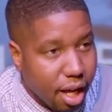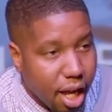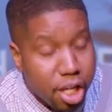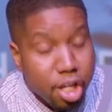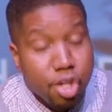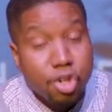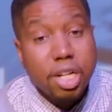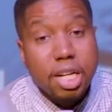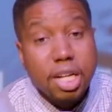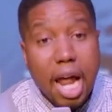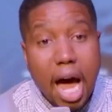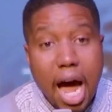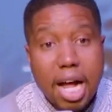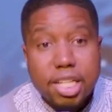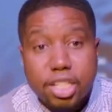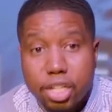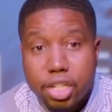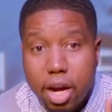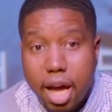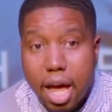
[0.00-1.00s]
And you
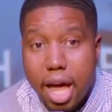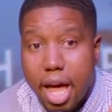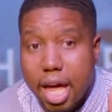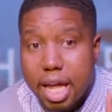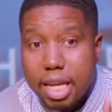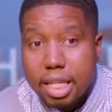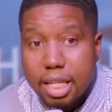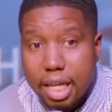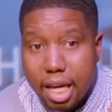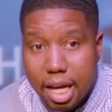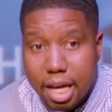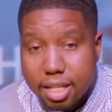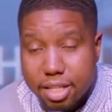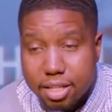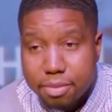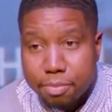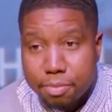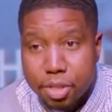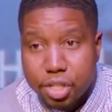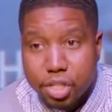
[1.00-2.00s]
nod your head
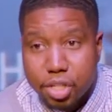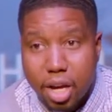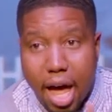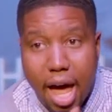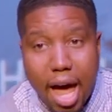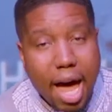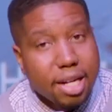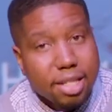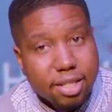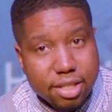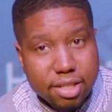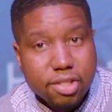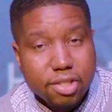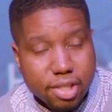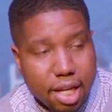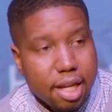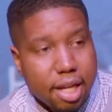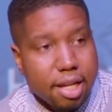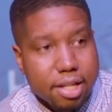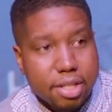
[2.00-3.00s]
yes, but your action
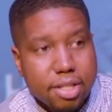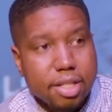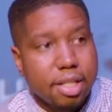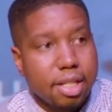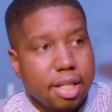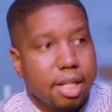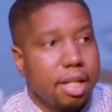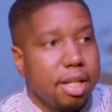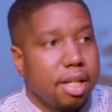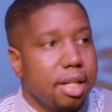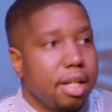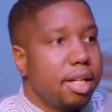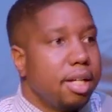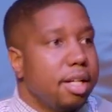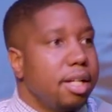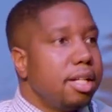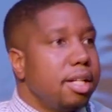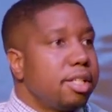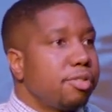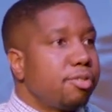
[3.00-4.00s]
says,
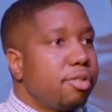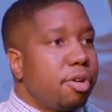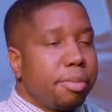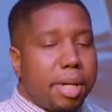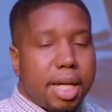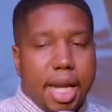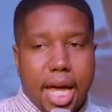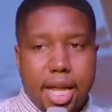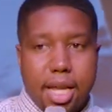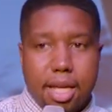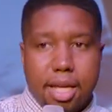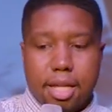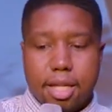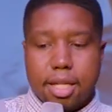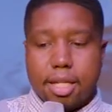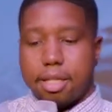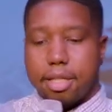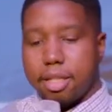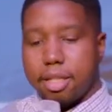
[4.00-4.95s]
Jerome, get out of here.